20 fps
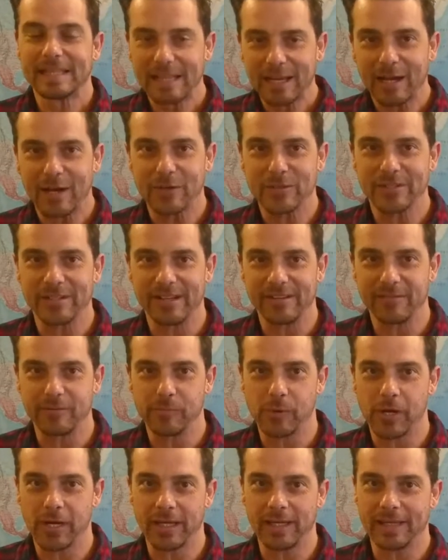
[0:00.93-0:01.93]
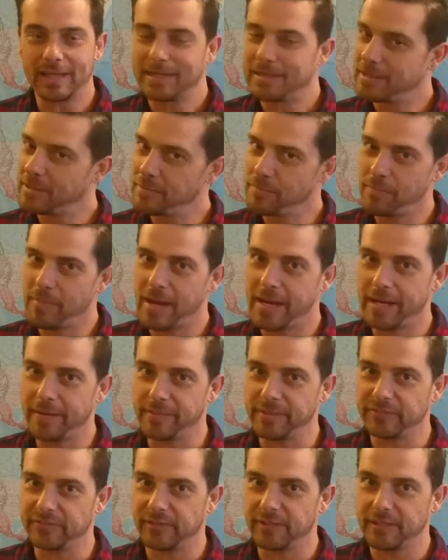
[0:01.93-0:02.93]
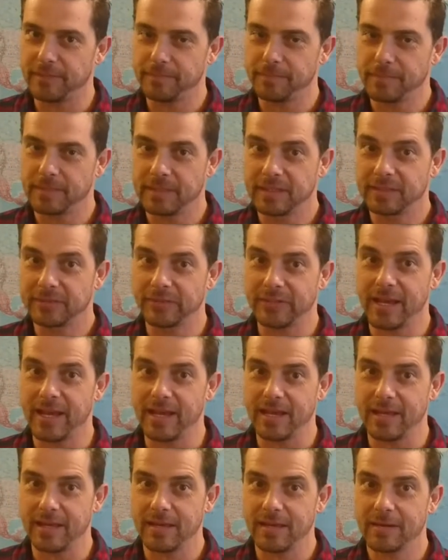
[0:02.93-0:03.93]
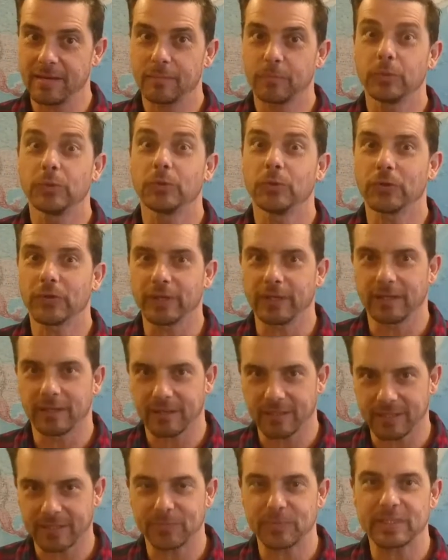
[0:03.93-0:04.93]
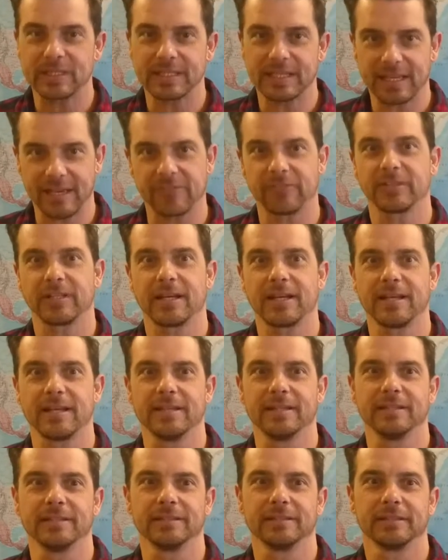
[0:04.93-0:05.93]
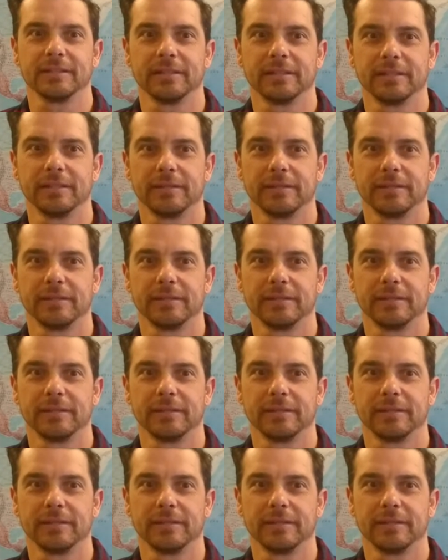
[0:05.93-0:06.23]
How's it, everybody? My name is Philip. Today, we're talking Christmas gift ideas.